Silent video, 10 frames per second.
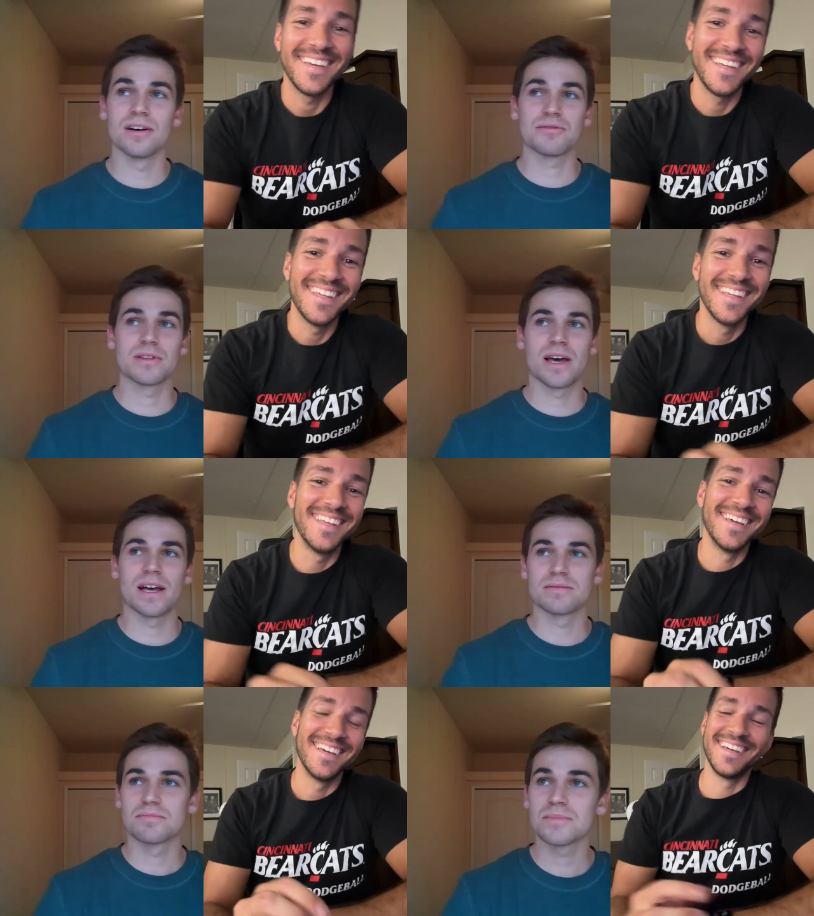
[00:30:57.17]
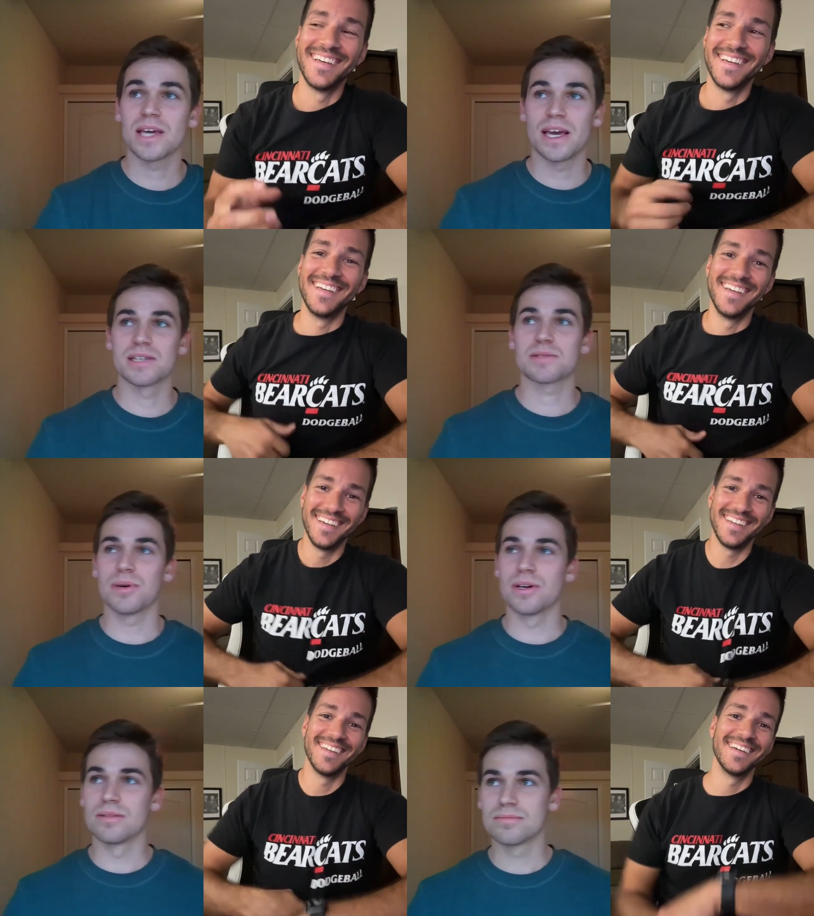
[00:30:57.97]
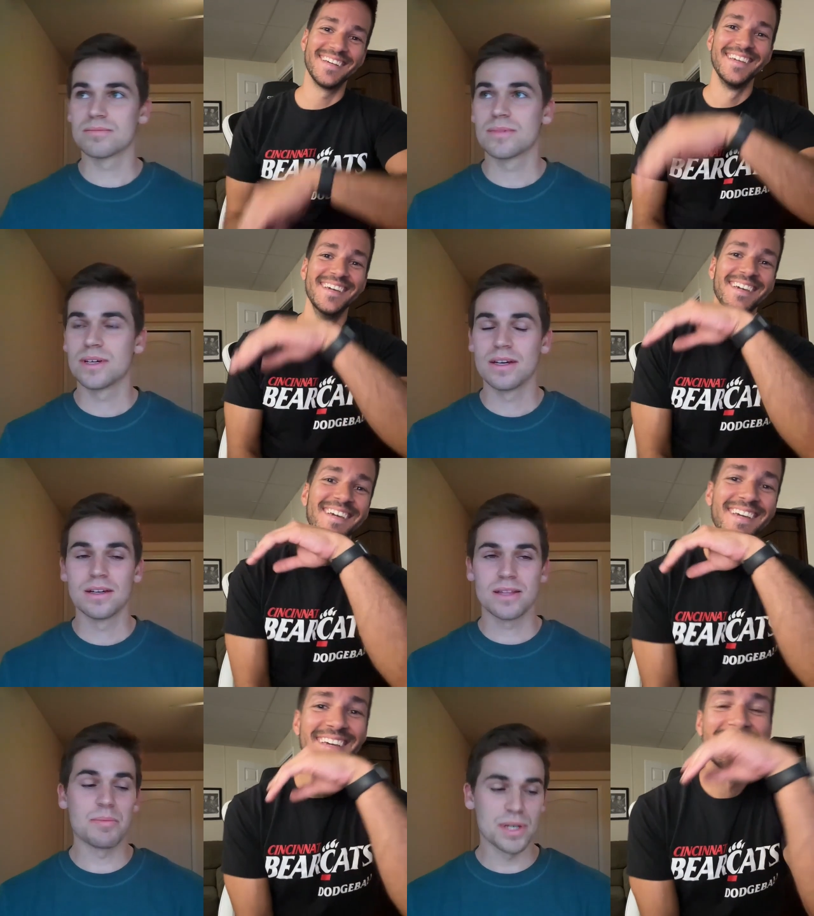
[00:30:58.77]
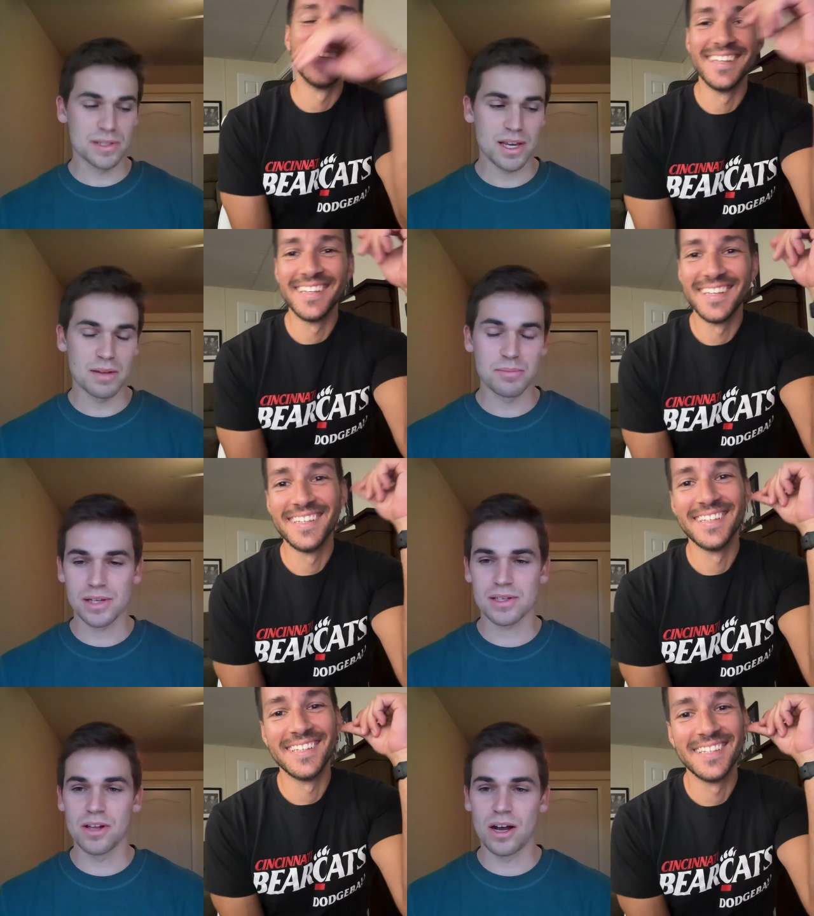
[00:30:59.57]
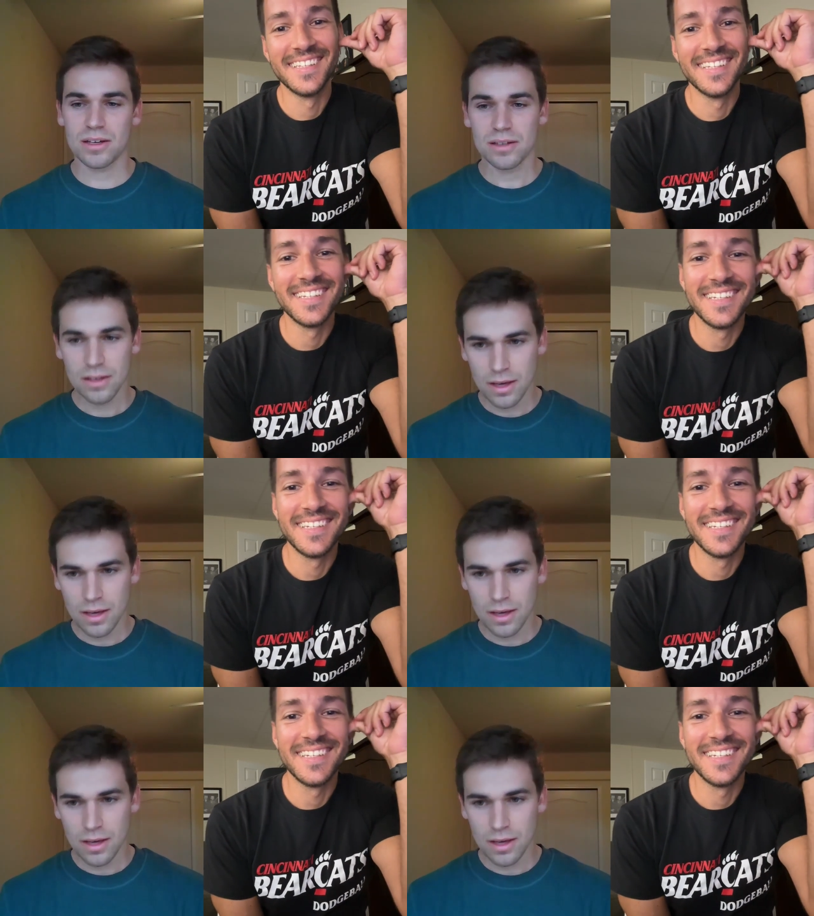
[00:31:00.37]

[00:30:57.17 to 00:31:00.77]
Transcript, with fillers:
Speaker 1: uh, for that case. But that being said, best of luck.